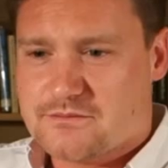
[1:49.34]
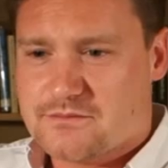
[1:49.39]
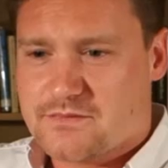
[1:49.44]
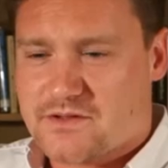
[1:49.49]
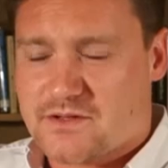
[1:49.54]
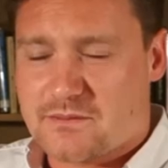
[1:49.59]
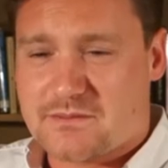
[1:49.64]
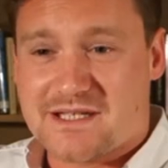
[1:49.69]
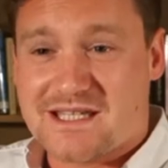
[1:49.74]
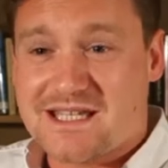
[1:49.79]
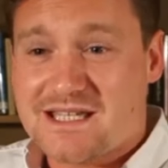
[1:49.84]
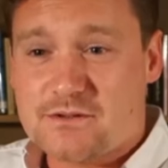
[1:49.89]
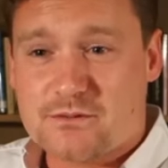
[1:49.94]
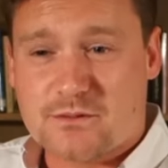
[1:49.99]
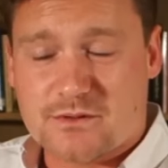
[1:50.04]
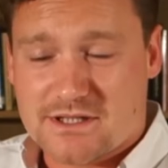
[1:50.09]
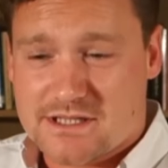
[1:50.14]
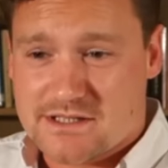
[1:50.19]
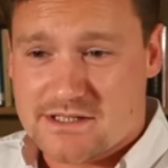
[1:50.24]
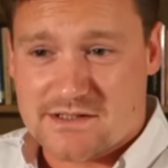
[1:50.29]
Something
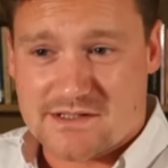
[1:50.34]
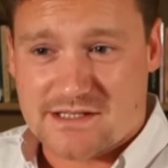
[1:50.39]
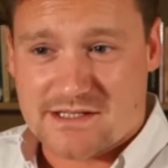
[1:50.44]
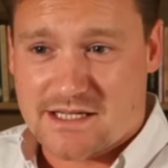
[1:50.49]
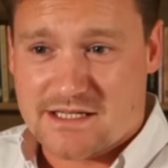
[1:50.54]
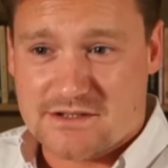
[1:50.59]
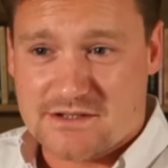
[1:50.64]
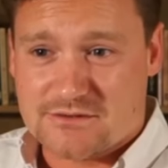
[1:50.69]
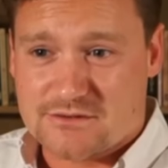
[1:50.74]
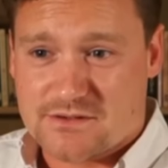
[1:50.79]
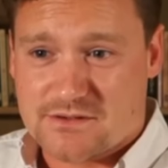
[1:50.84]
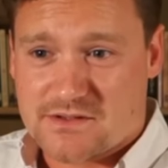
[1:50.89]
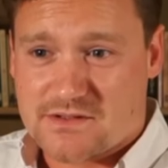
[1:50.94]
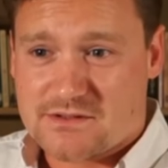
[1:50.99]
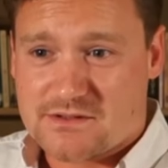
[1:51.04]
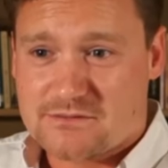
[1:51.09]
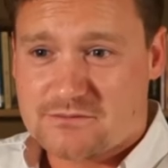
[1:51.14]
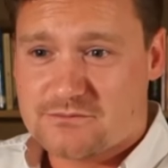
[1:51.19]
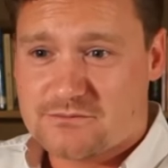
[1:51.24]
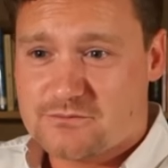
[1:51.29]
equally as
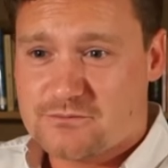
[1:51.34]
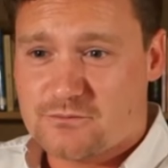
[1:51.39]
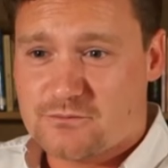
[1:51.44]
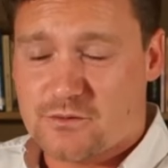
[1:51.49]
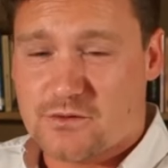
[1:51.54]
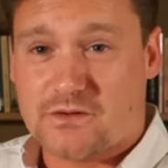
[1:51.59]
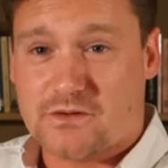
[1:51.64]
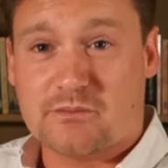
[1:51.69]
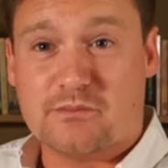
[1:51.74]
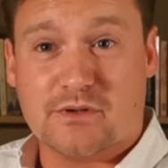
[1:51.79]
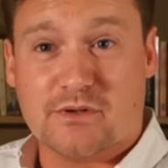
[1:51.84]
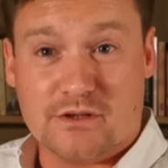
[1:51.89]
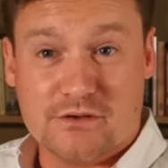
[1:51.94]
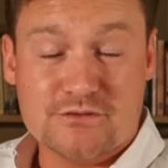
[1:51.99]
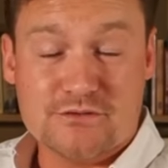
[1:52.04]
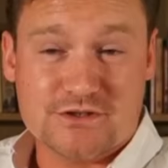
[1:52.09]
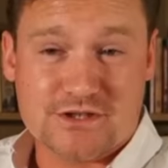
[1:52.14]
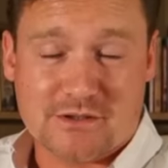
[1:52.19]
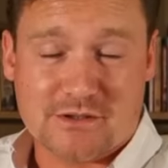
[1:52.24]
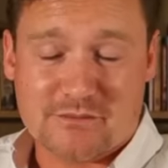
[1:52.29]
dangerous was
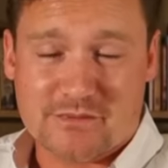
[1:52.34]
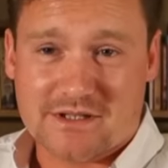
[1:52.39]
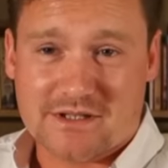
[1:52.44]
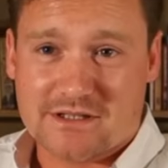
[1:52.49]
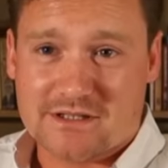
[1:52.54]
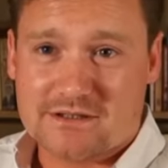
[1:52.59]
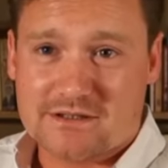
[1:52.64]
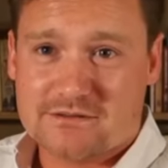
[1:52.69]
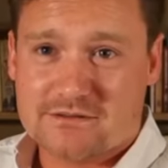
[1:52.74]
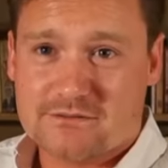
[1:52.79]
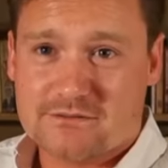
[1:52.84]
balloon jumping,